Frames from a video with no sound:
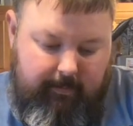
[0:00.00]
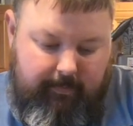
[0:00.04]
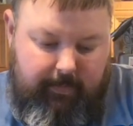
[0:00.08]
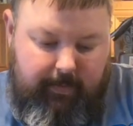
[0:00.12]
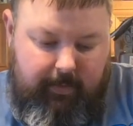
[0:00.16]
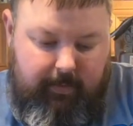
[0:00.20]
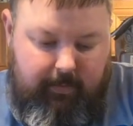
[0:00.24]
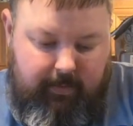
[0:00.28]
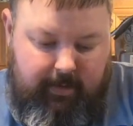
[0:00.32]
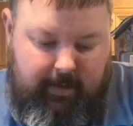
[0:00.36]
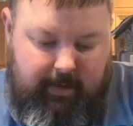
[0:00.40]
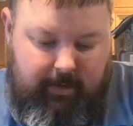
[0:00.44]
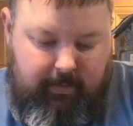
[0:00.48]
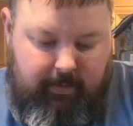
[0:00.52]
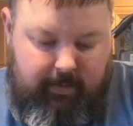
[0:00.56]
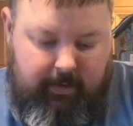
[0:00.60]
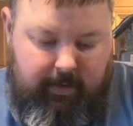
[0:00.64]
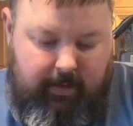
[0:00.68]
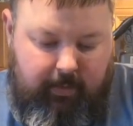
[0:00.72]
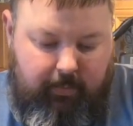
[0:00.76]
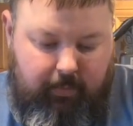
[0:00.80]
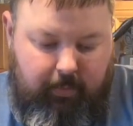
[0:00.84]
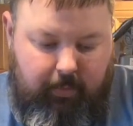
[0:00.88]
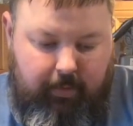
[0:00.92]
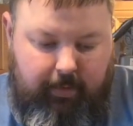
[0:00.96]
Now, we're not
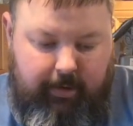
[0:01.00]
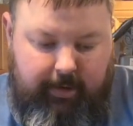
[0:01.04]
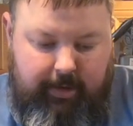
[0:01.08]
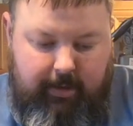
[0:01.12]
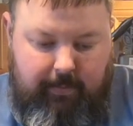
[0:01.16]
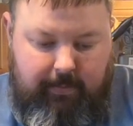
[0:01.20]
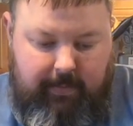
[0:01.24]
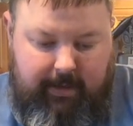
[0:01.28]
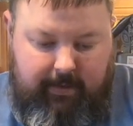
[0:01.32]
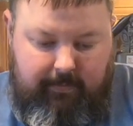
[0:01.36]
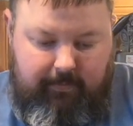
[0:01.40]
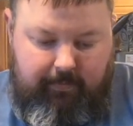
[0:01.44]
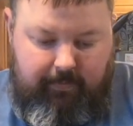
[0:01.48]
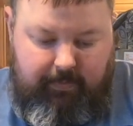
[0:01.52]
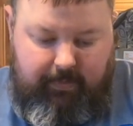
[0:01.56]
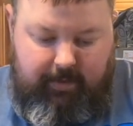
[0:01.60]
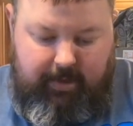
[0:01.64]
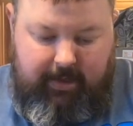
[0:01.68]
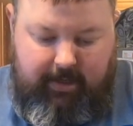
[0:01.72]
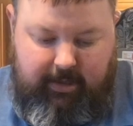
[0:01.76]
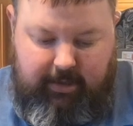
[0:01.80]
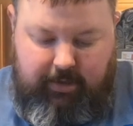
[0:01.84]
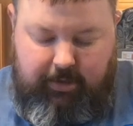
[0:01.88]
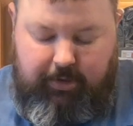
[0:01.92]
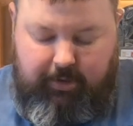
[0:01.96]
really worried about
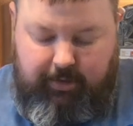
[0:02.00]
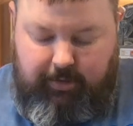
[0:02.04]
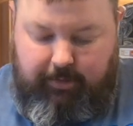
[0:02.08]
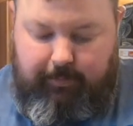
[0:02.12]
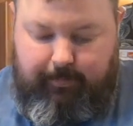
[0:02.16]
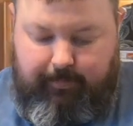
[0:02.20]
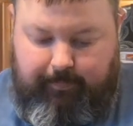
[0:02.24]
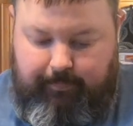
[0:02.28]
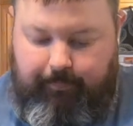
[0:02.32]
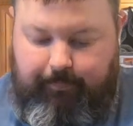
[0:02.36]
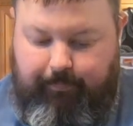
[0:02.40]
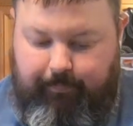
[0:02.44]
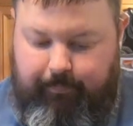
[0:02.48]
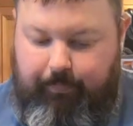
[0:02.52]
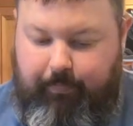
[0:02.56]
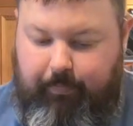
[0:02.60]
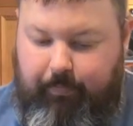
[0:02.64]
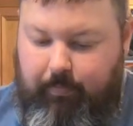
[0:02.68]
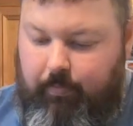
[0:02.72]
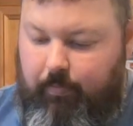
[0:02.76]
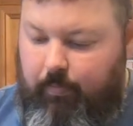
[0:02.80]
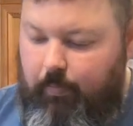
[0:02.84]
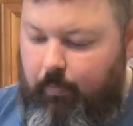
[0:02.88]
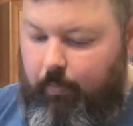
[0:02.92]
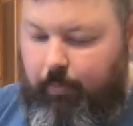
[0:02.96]
texture
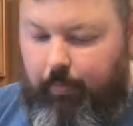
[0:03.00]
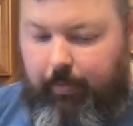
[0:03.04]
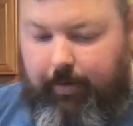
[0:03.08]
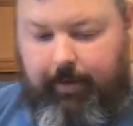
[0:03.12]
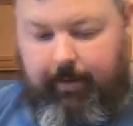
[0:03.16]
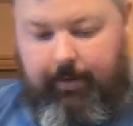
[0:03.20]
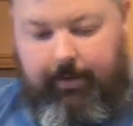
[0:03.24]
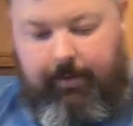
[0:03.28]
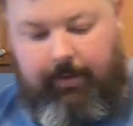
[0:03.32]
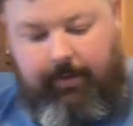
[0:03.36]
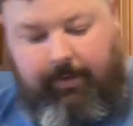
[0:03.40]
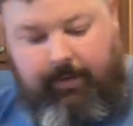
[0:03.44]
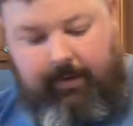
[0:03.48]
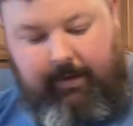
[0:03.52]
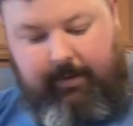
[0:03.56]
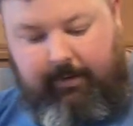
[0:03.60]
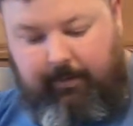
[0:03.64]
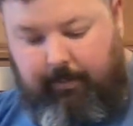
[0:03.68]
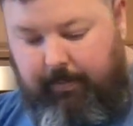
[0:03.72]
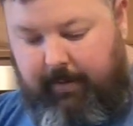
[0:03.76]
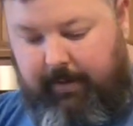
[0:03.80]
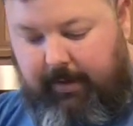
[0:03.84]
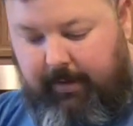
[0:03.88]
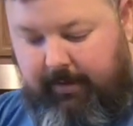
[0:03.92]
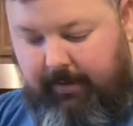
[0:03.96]
with this
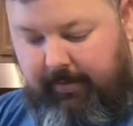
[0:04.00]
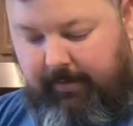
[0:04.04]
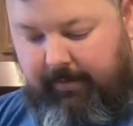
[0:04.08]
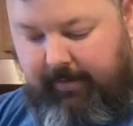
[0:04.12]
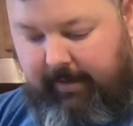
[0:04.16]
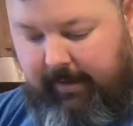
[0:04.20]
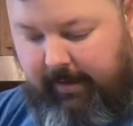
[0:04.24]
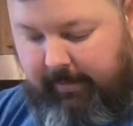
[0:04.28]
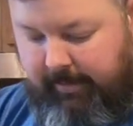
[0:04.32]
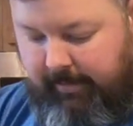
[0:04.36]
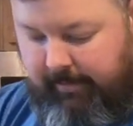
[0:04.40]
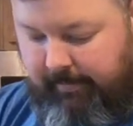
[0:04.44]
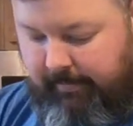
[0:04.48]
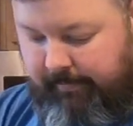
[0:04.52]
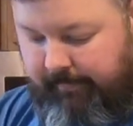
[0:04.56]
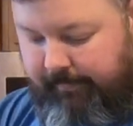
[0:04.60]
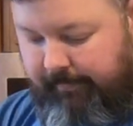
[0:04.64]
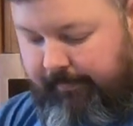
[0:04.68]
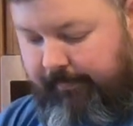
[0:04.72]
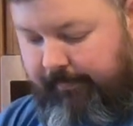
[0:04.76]
bit of the salmon.